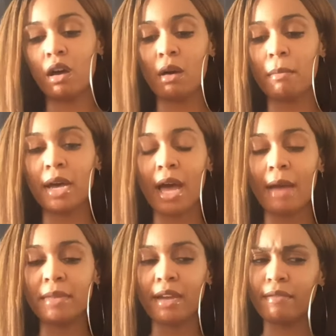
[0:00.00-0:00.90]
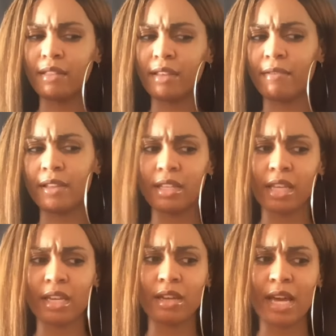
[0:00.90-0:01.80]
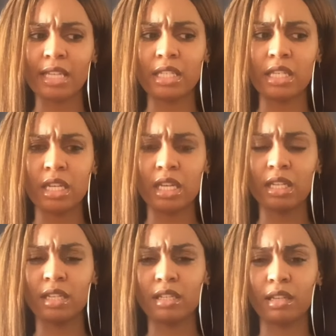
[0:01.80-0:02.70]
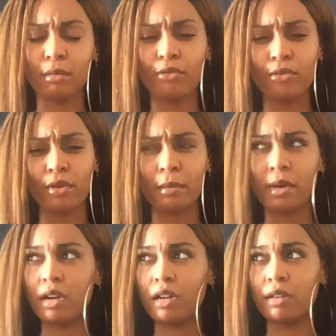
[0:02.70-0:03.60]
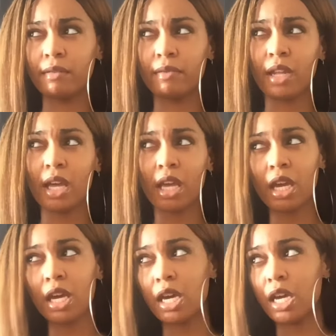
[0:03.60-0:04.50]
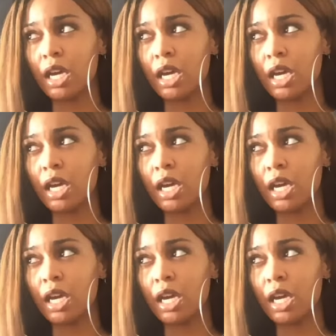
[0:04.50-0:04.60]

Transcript: but I'm definitely feeling like you guys need some form of like